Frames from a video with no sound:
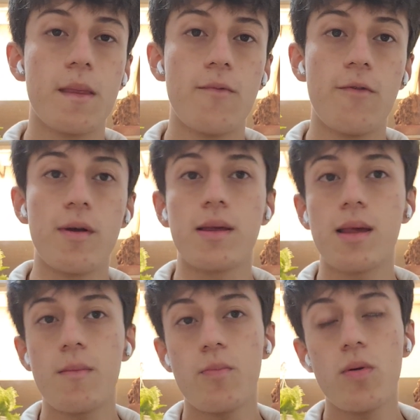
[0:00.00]
For
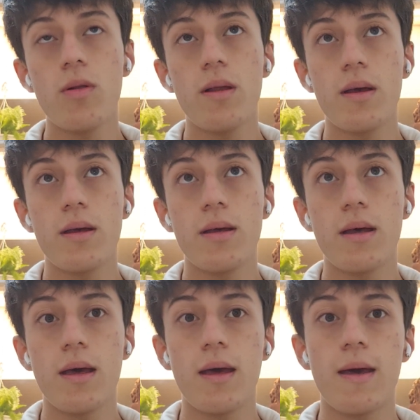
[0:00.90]
example,
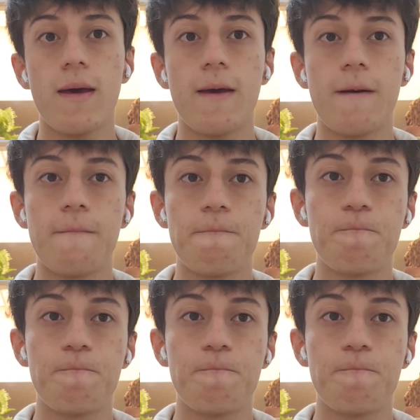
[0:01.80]
the